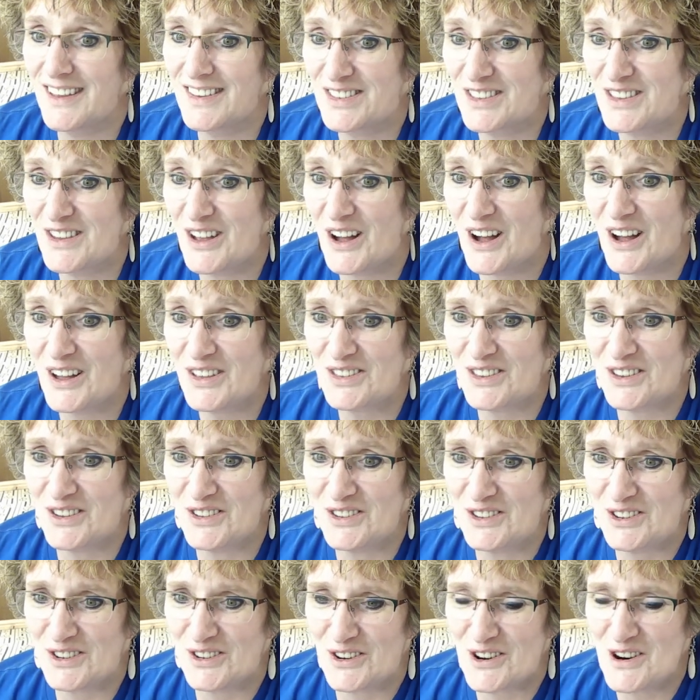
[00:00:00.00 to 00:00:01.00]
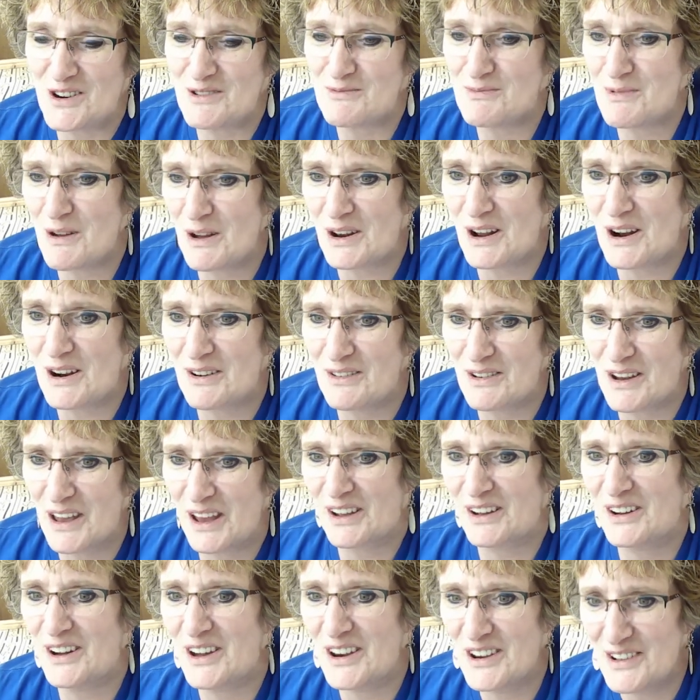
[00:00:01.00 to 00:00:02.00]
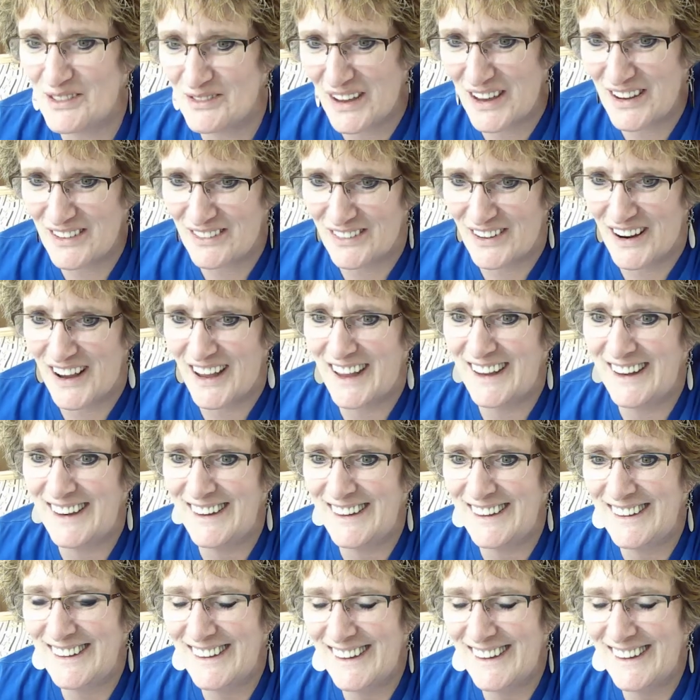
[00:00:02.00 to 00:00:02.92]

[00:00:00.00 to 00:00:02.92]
is not so sure about our economy, right?